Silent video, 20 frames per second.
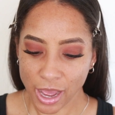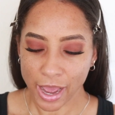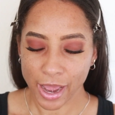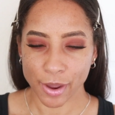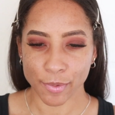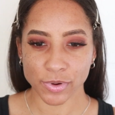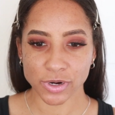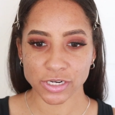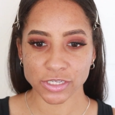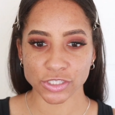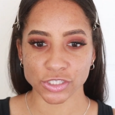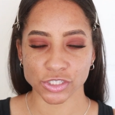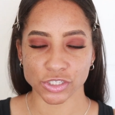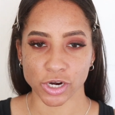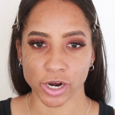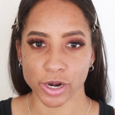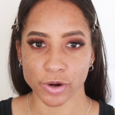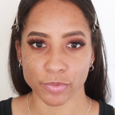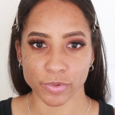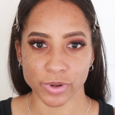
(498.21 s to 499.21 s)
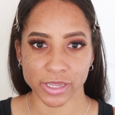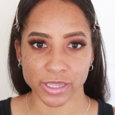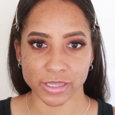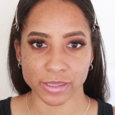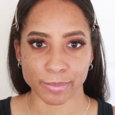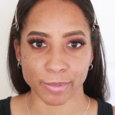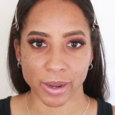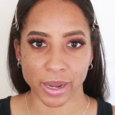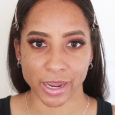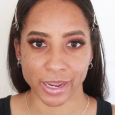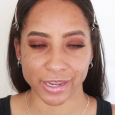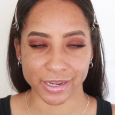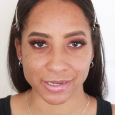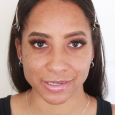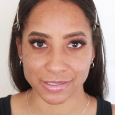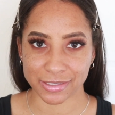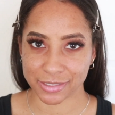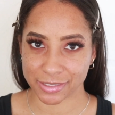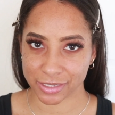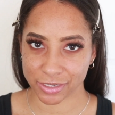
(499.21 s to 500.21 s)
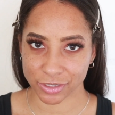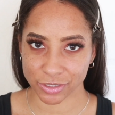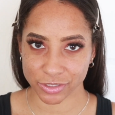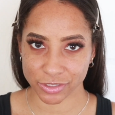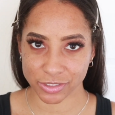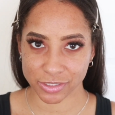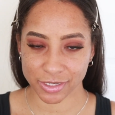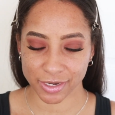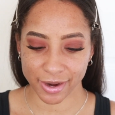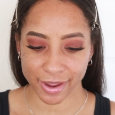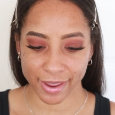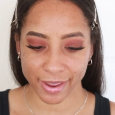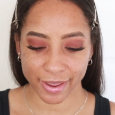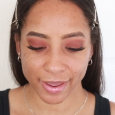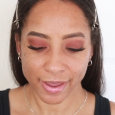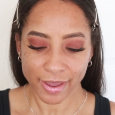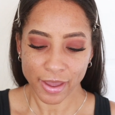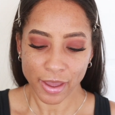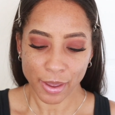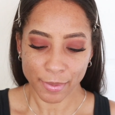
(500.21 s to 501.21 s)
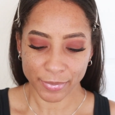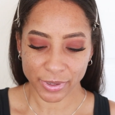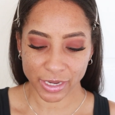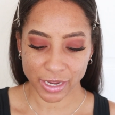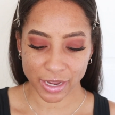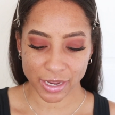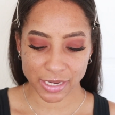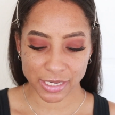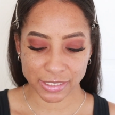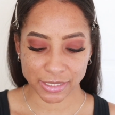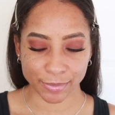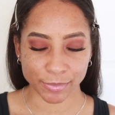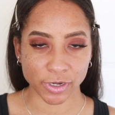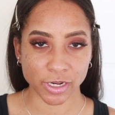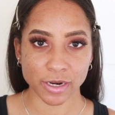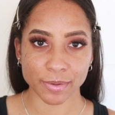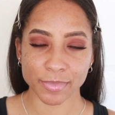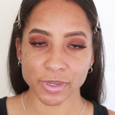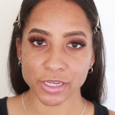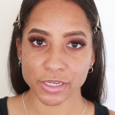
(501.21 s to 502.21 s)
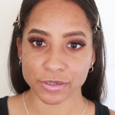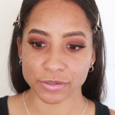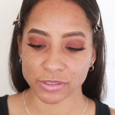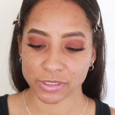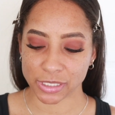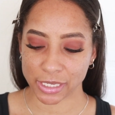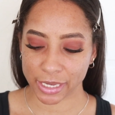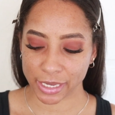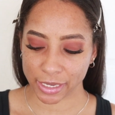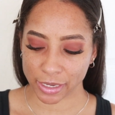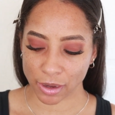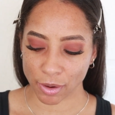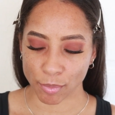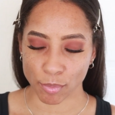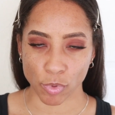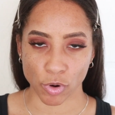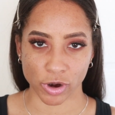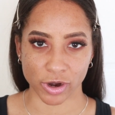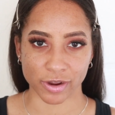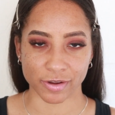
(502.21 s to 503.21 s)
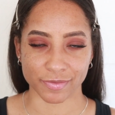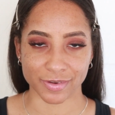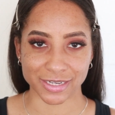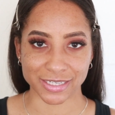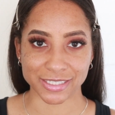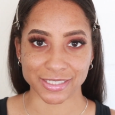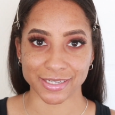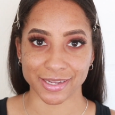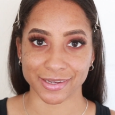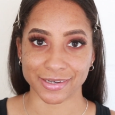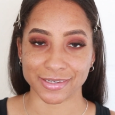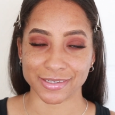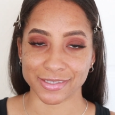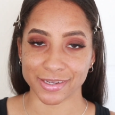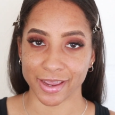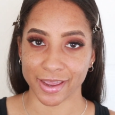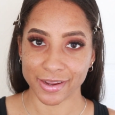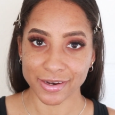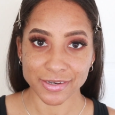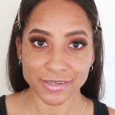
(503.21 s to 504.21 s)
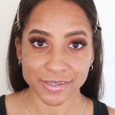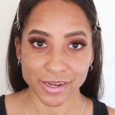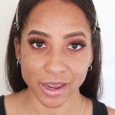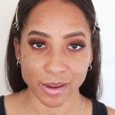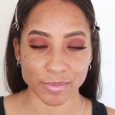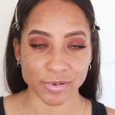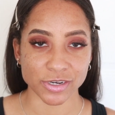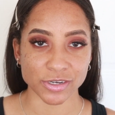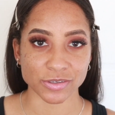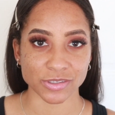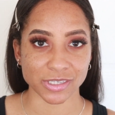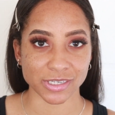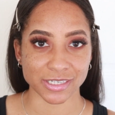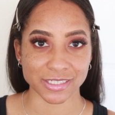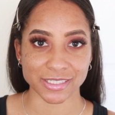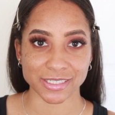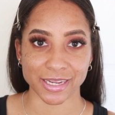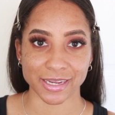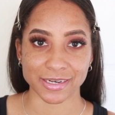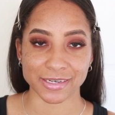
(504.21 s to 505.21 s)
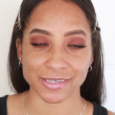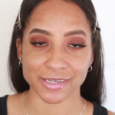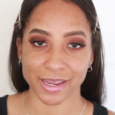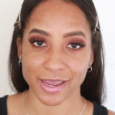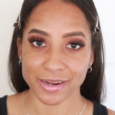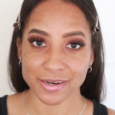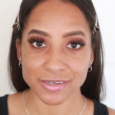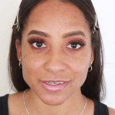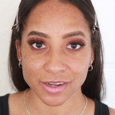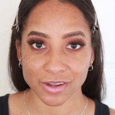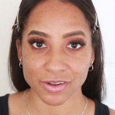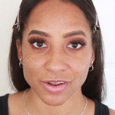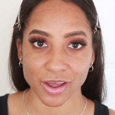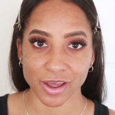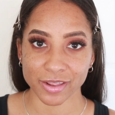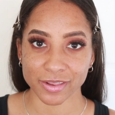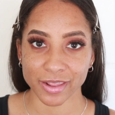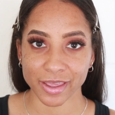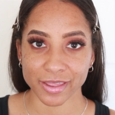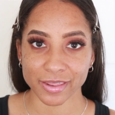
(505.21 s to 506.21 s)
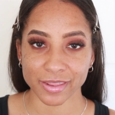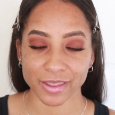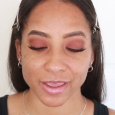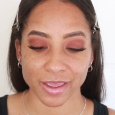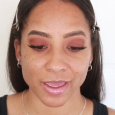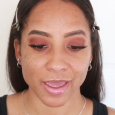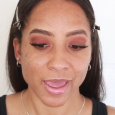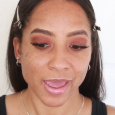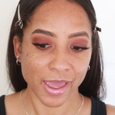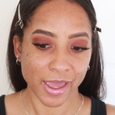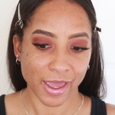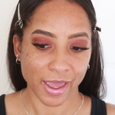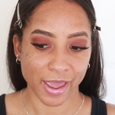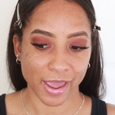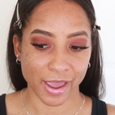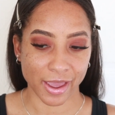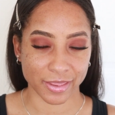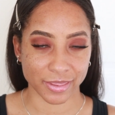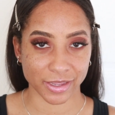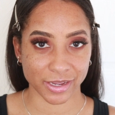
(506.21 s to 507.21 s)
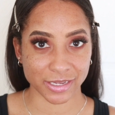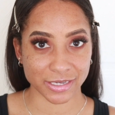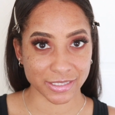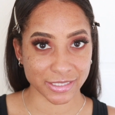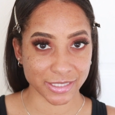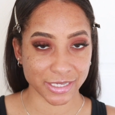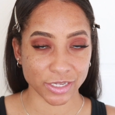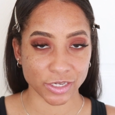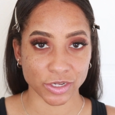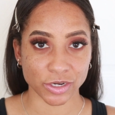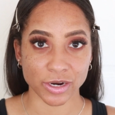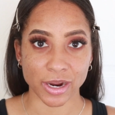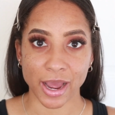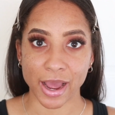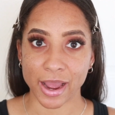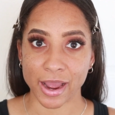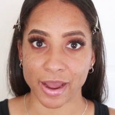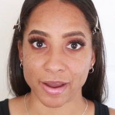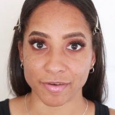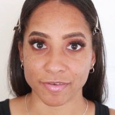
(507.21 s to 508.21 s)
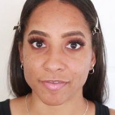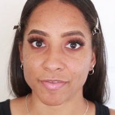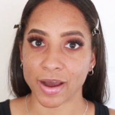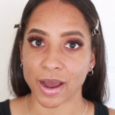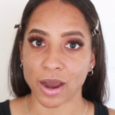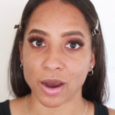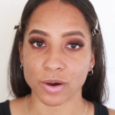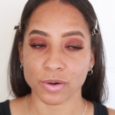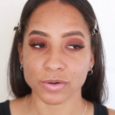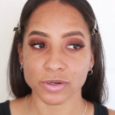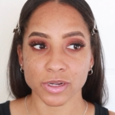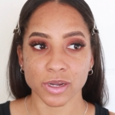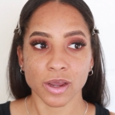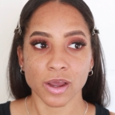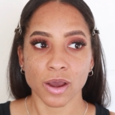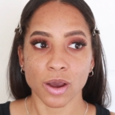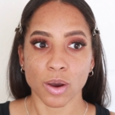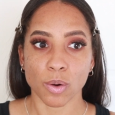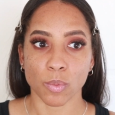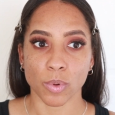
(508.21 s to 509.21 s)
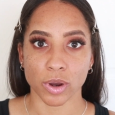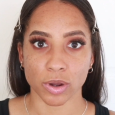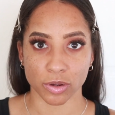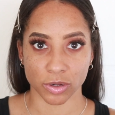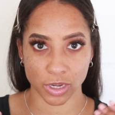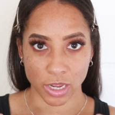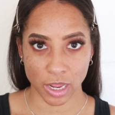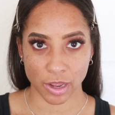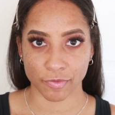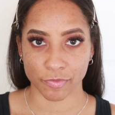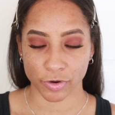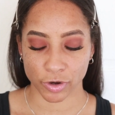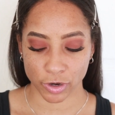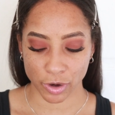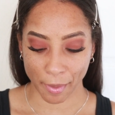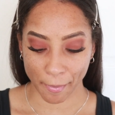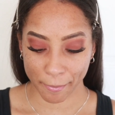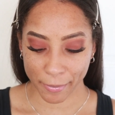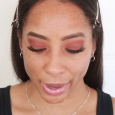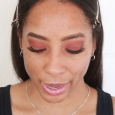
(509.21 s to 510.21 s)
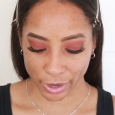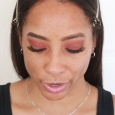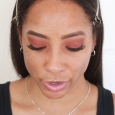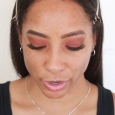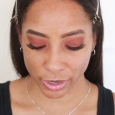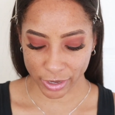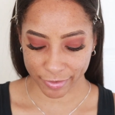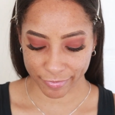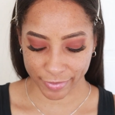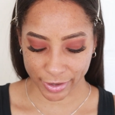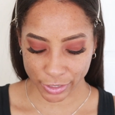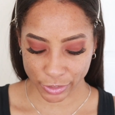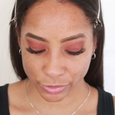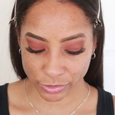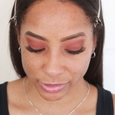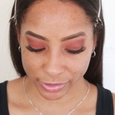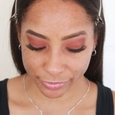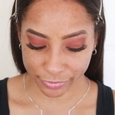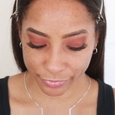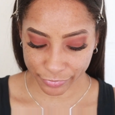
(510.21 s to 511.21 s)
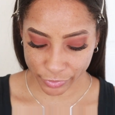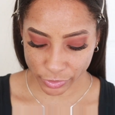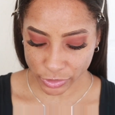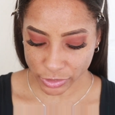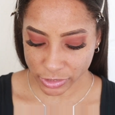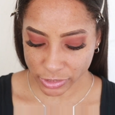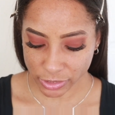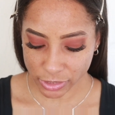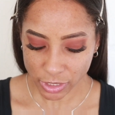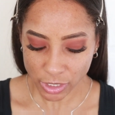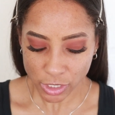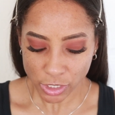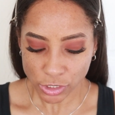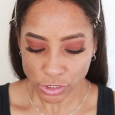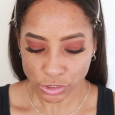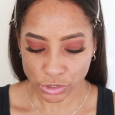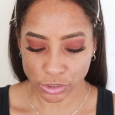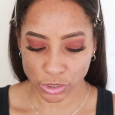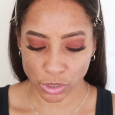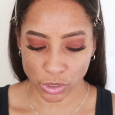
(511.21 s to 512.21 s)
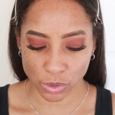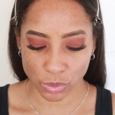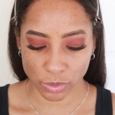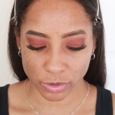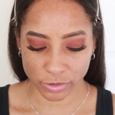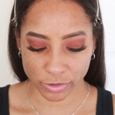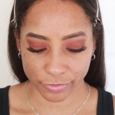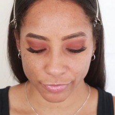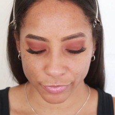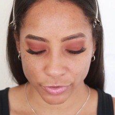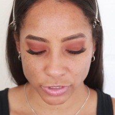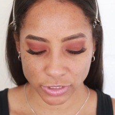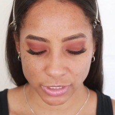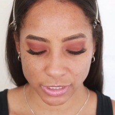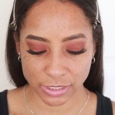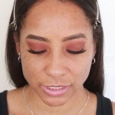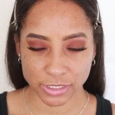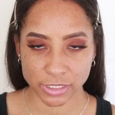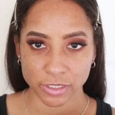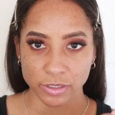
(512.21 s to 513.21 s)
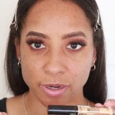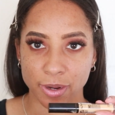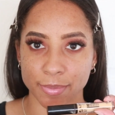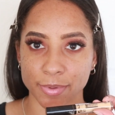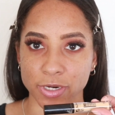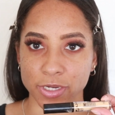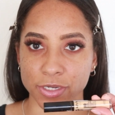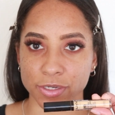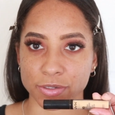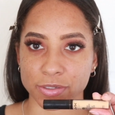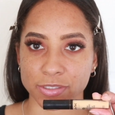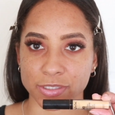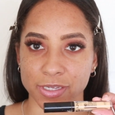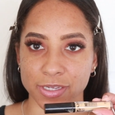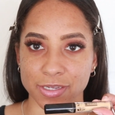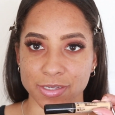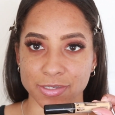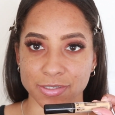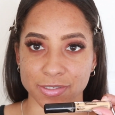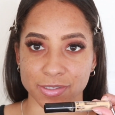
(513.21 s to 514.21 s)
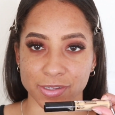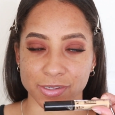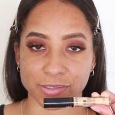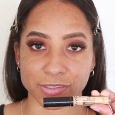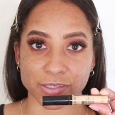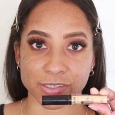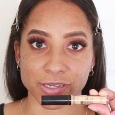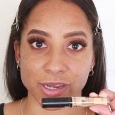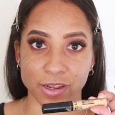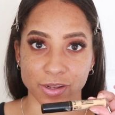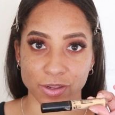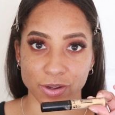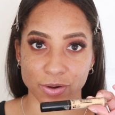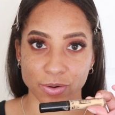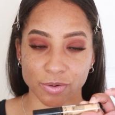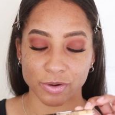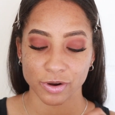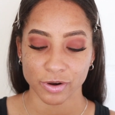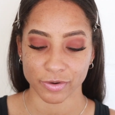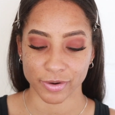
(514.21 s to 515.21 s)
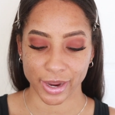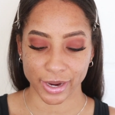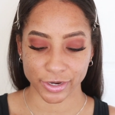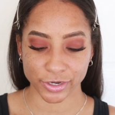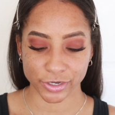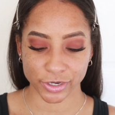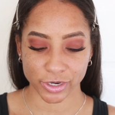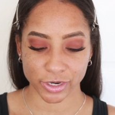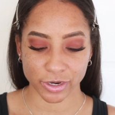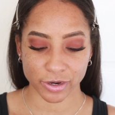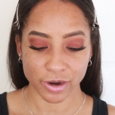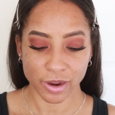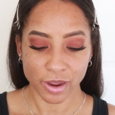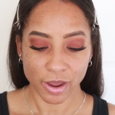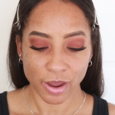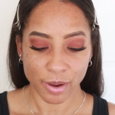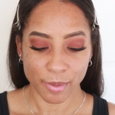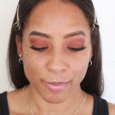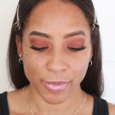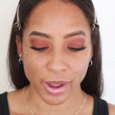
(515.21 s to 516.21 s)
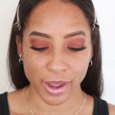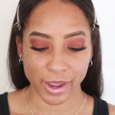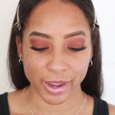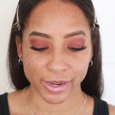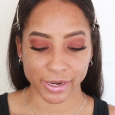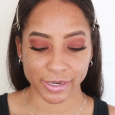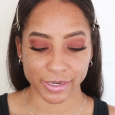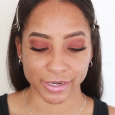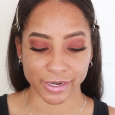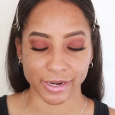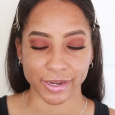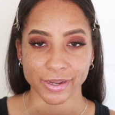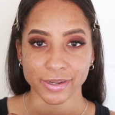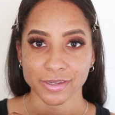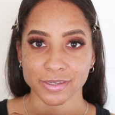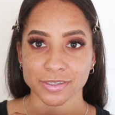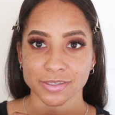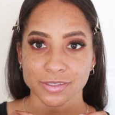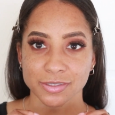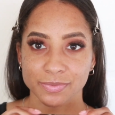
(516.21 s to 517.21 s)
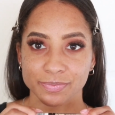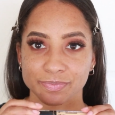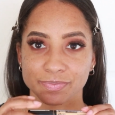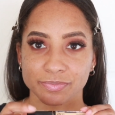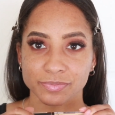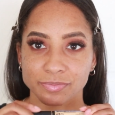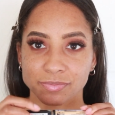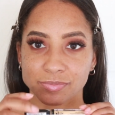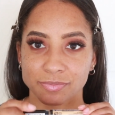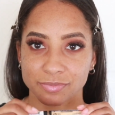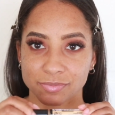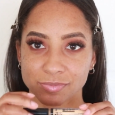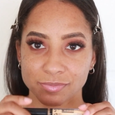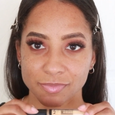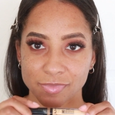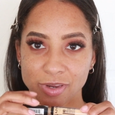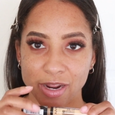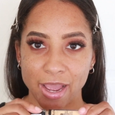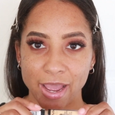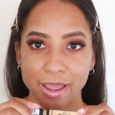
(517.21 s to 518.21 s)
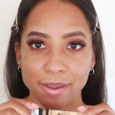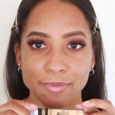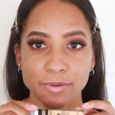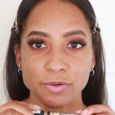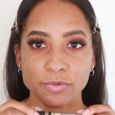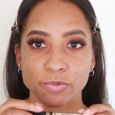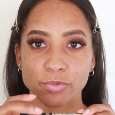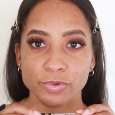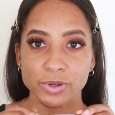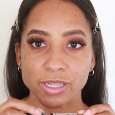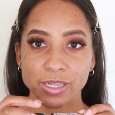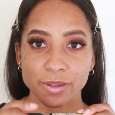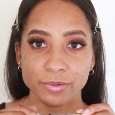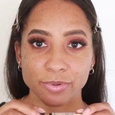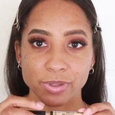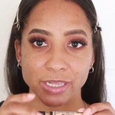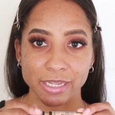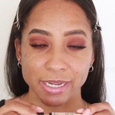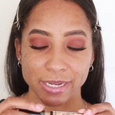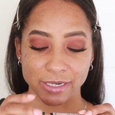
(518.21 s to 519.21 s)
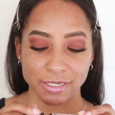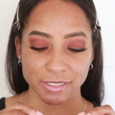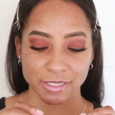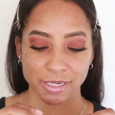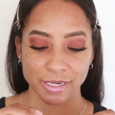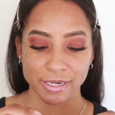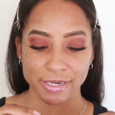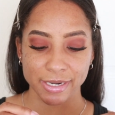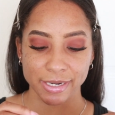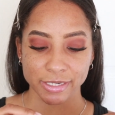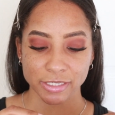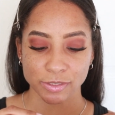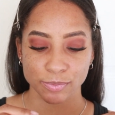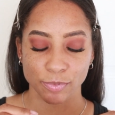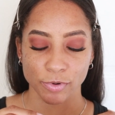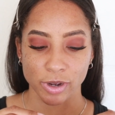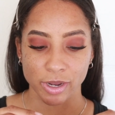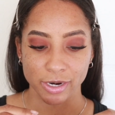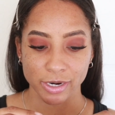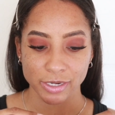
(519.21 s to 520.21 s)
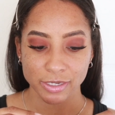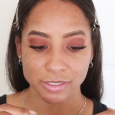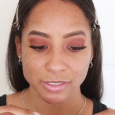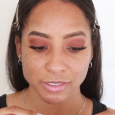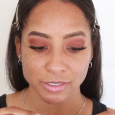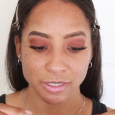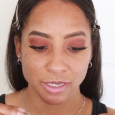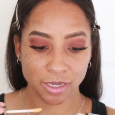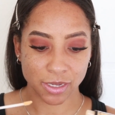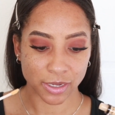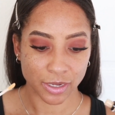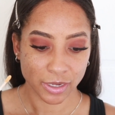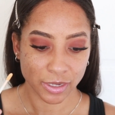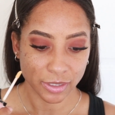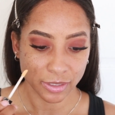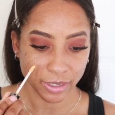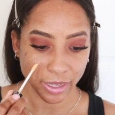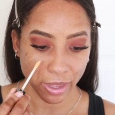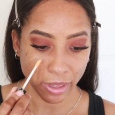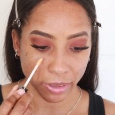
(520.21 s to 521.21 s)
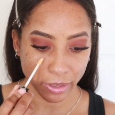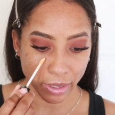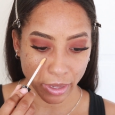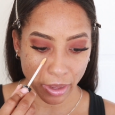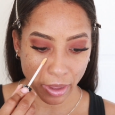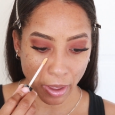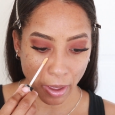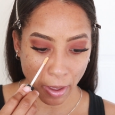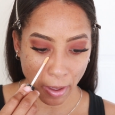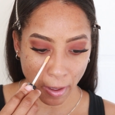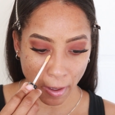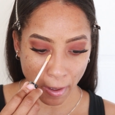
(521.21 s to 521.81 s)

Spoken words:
I want to start with my concealer today because I'm going to be using more of a skin tint. I've been using a skin tint a lot lately, and the concealer I have found will cover better if I use it first. So the first concealer I'm going to use is this Yellow Corrector by NYX. I've been really into NYX products lately.